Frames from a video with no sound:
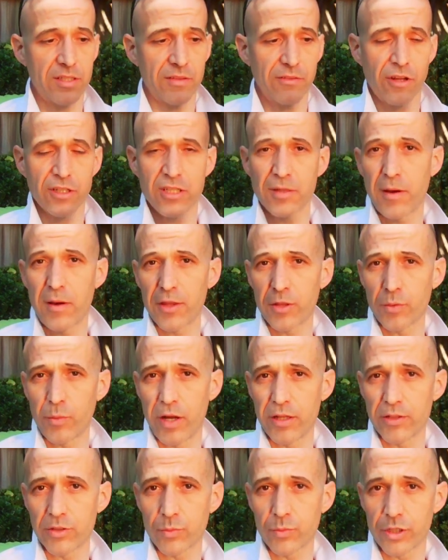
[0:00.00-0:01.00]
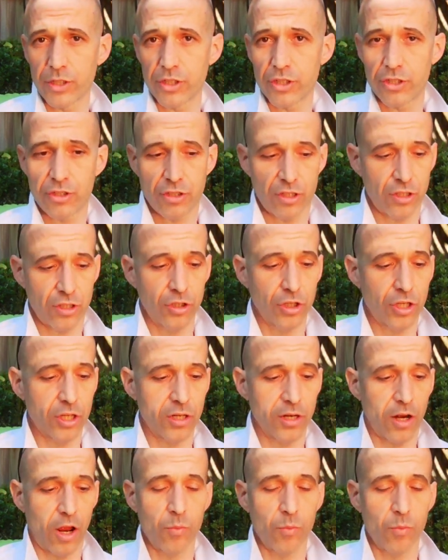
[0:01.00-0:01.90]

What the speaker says: They've got some other ones which you can,